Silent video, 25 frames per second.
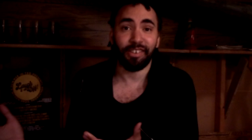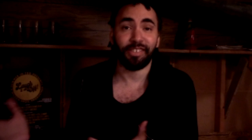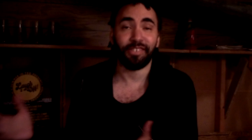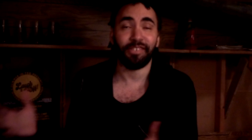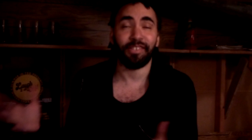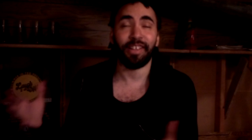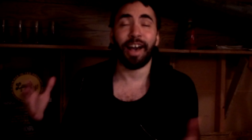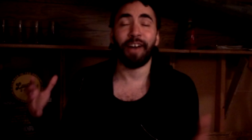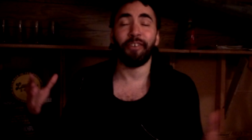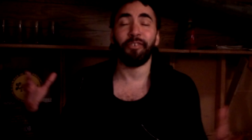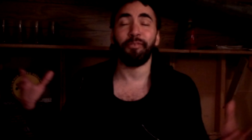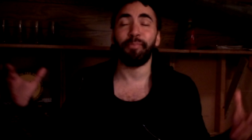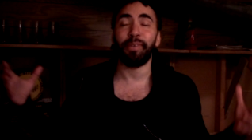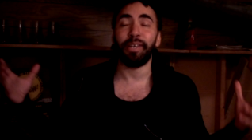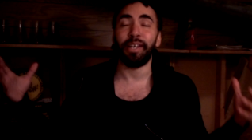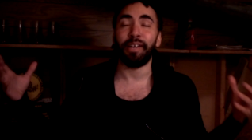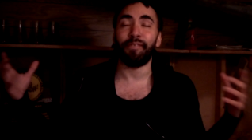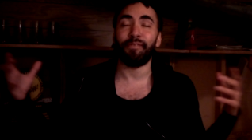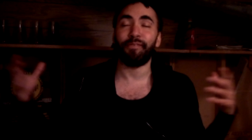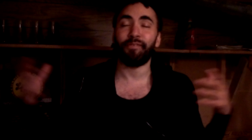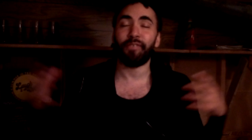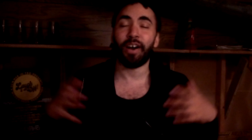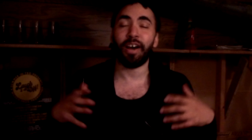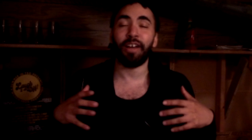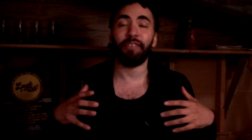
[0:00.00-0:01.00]
so that would be a
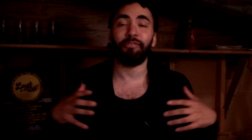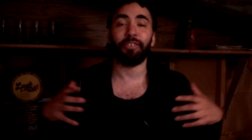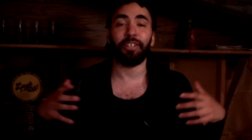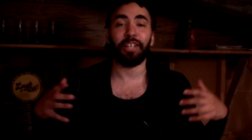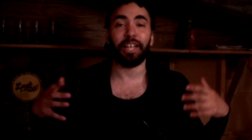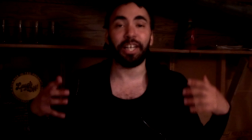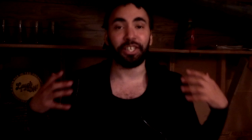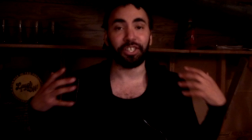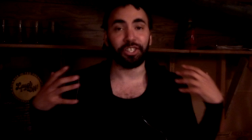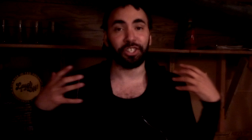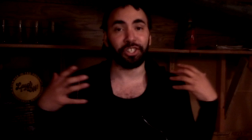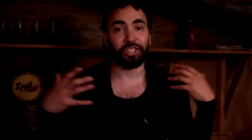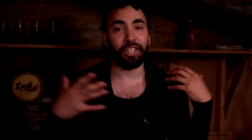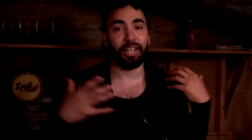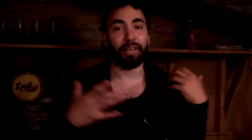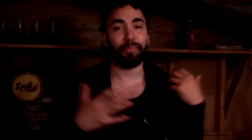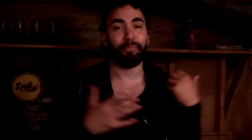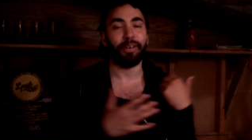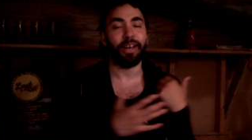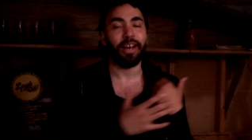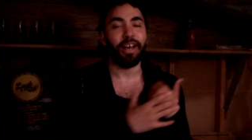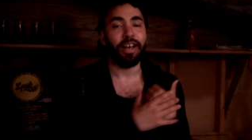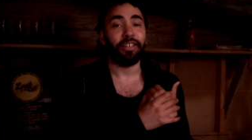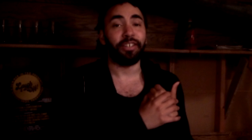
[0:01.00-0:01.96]
fun relationship